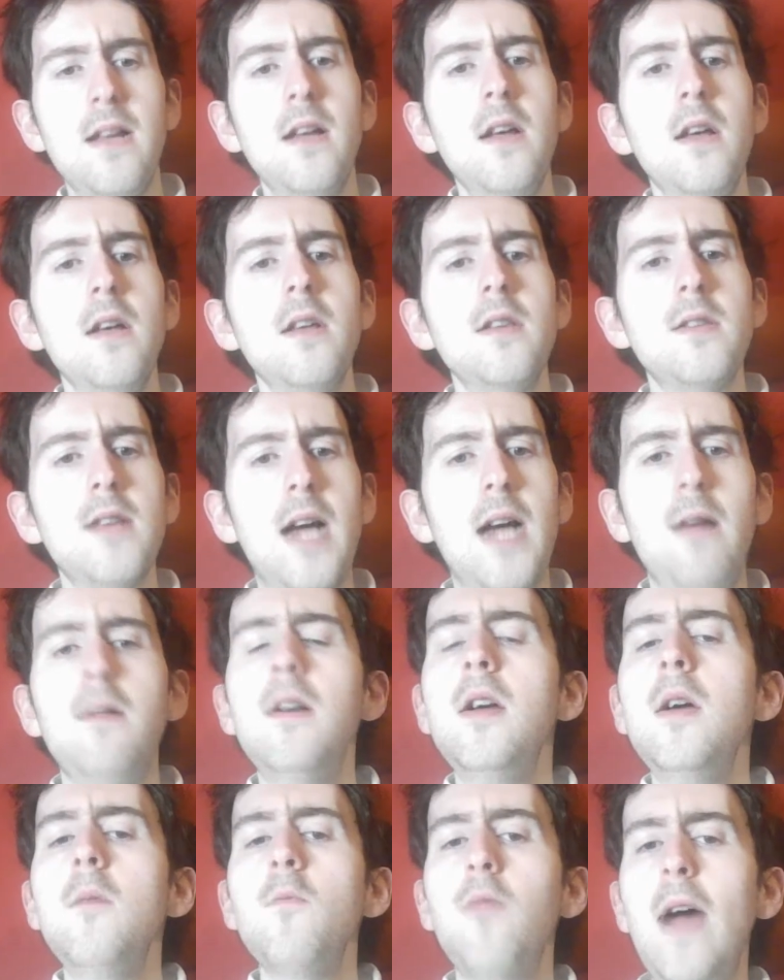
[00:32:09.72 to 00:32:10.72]
So,
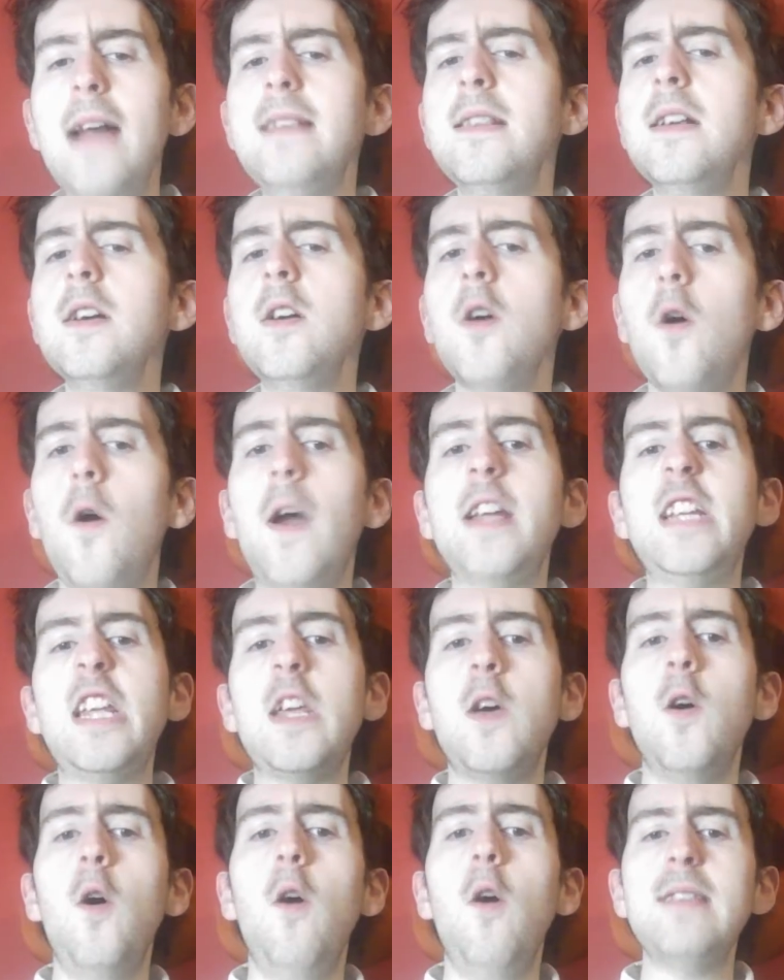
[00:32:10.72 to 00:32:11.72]
President Coin, she
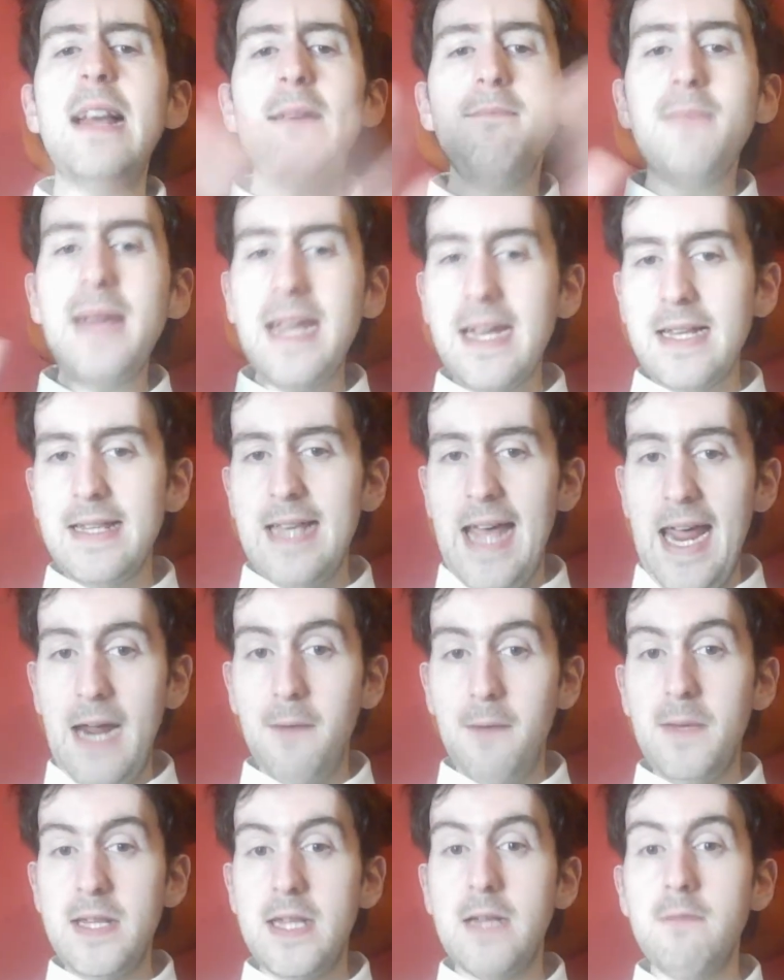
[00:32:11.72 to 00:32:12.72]
calls a meeting
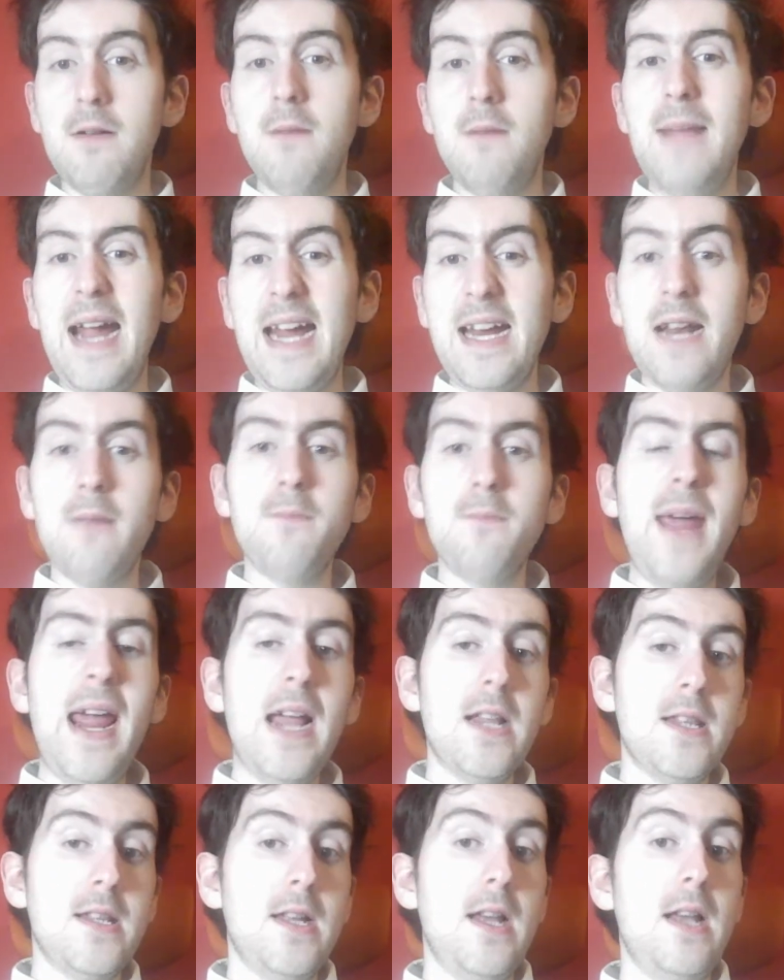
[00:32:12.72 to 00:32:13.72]
with the remaining
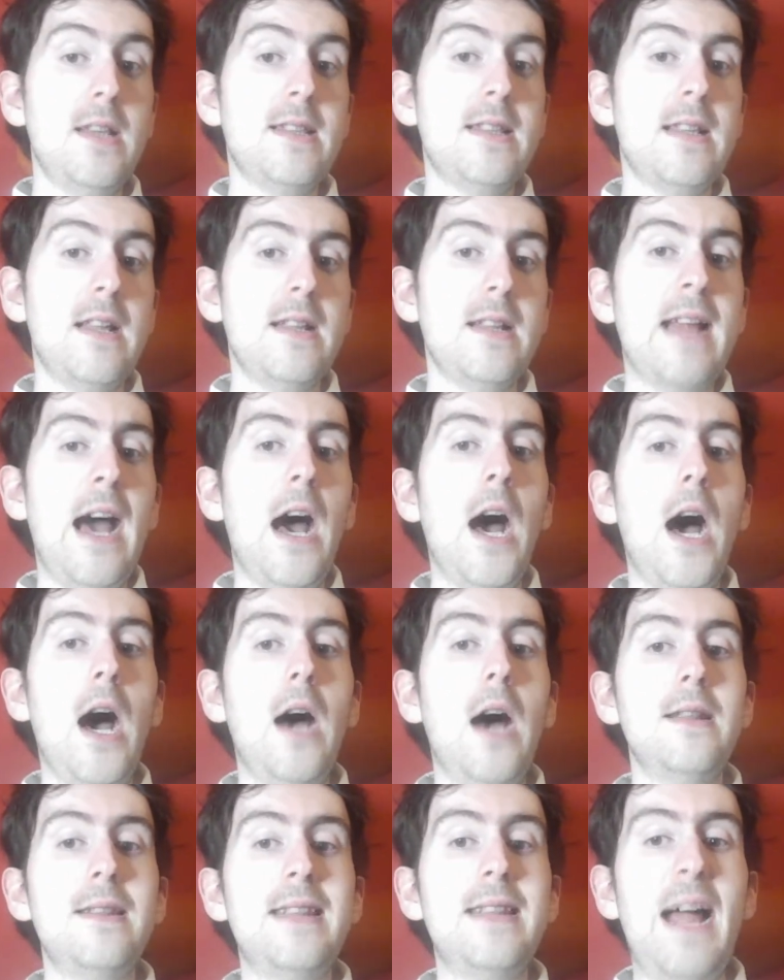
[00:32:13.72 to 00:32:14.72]
victors that
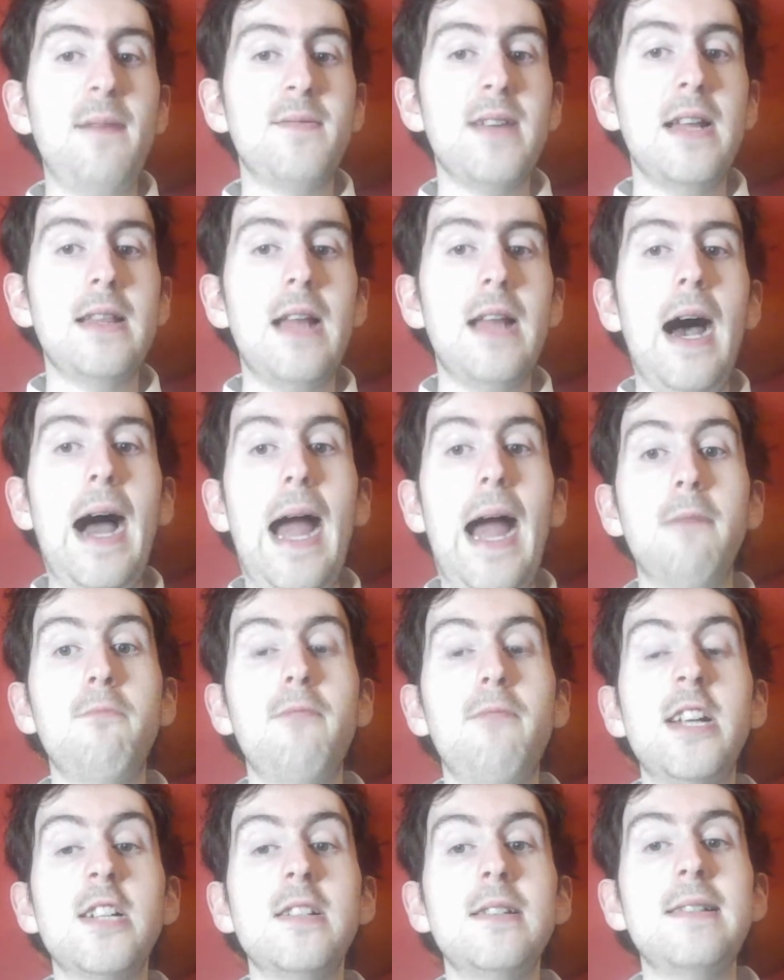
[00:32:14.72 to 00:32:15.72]
are left alive,
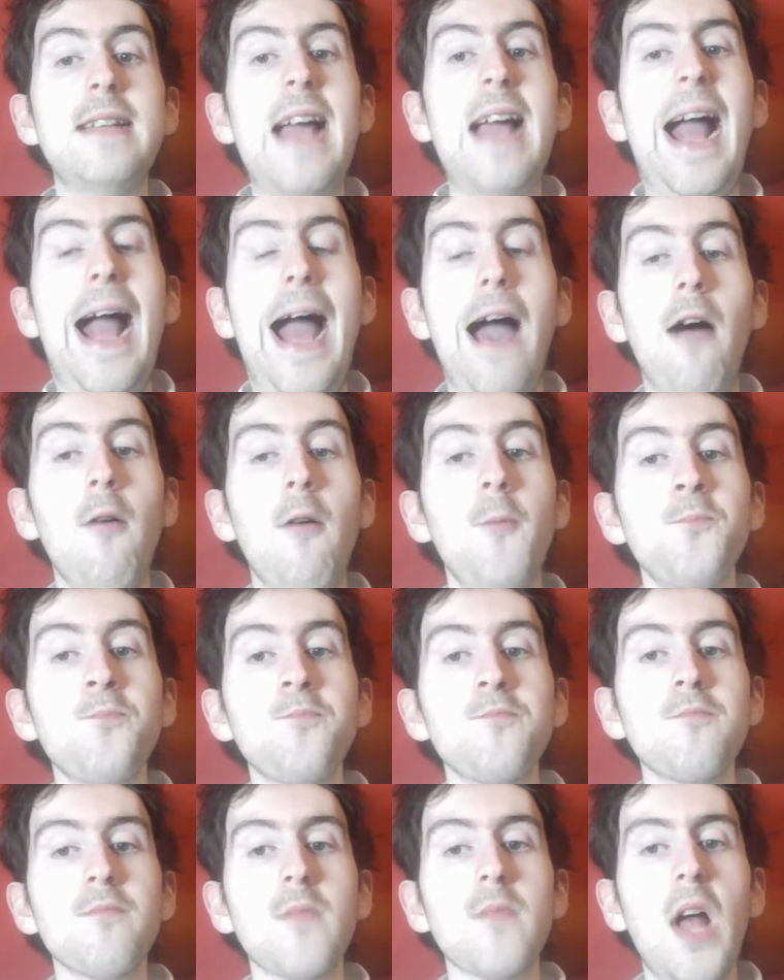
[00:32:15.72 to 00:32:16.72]
which now
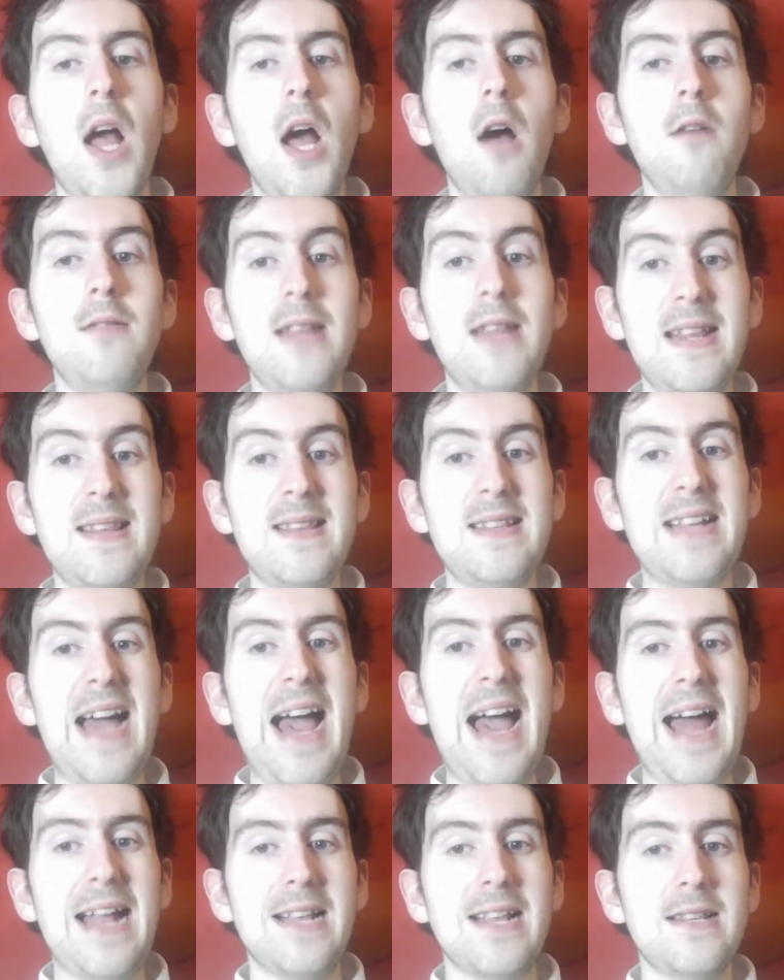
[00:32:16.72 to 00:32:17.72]
only
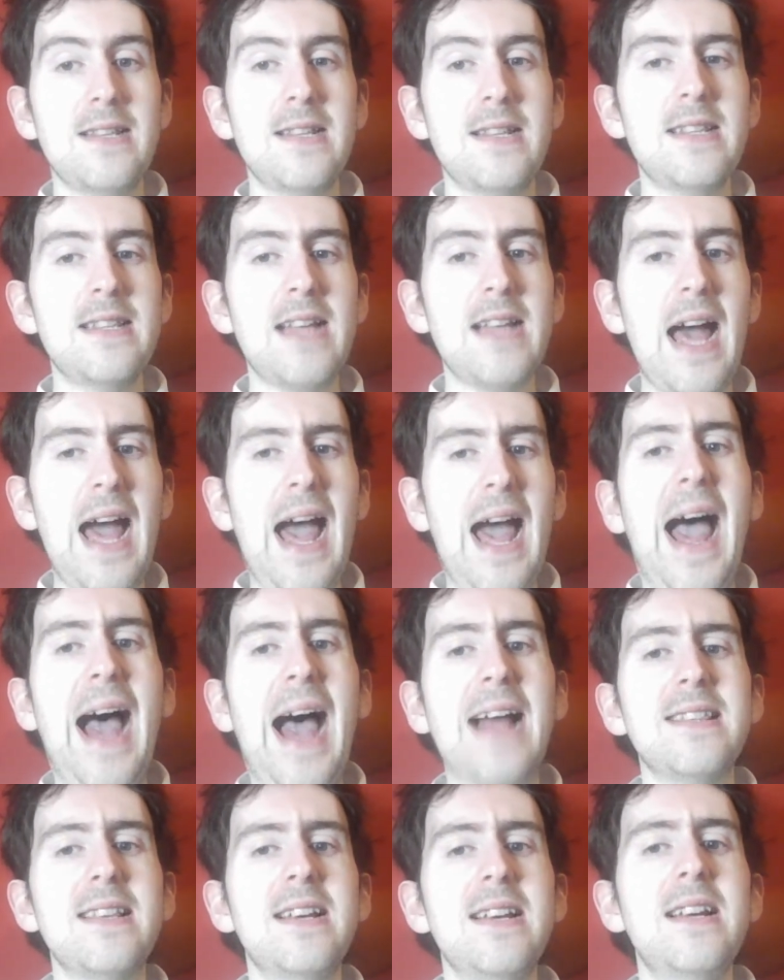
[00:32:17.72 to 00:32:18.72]
stands
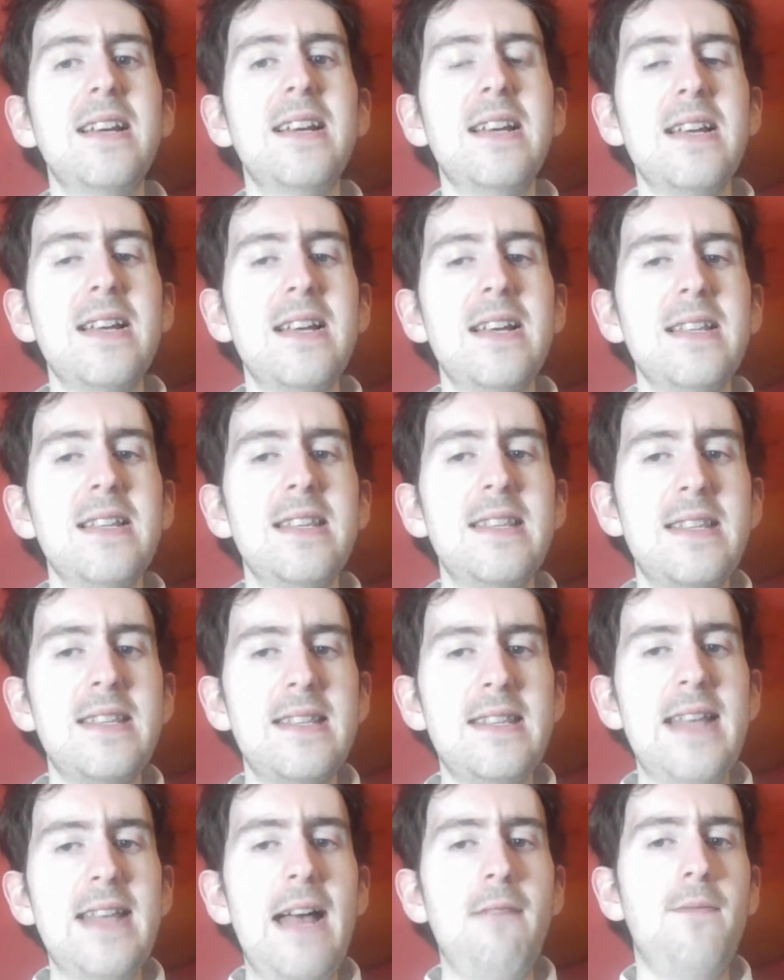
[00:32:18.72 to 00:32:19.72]
at
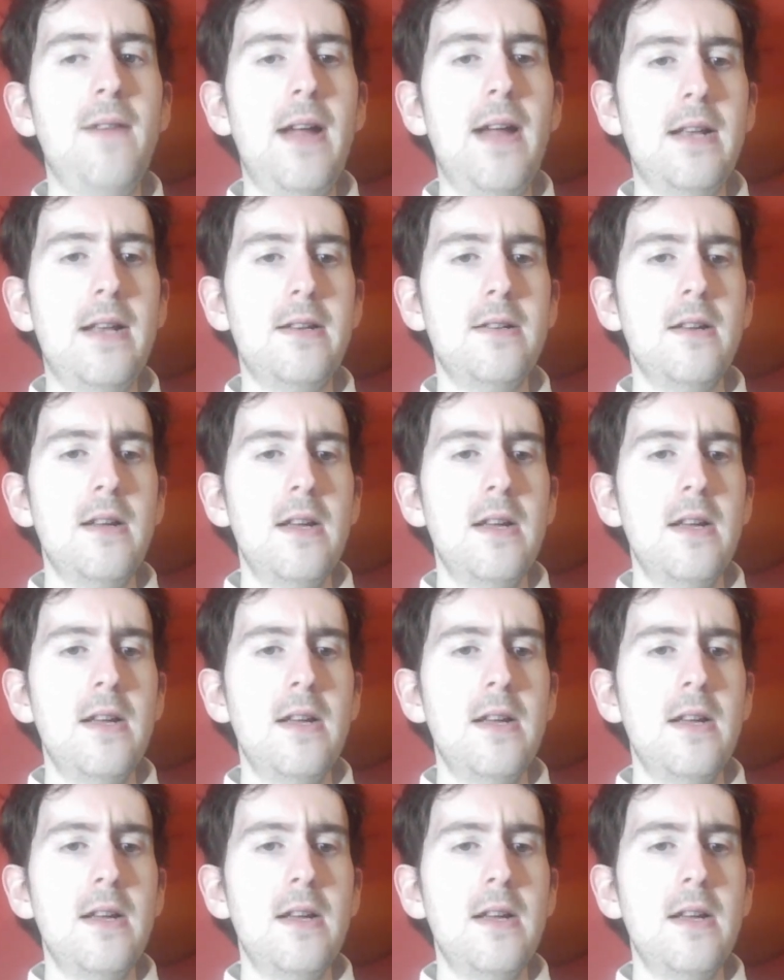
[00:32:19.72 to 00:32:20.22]
7.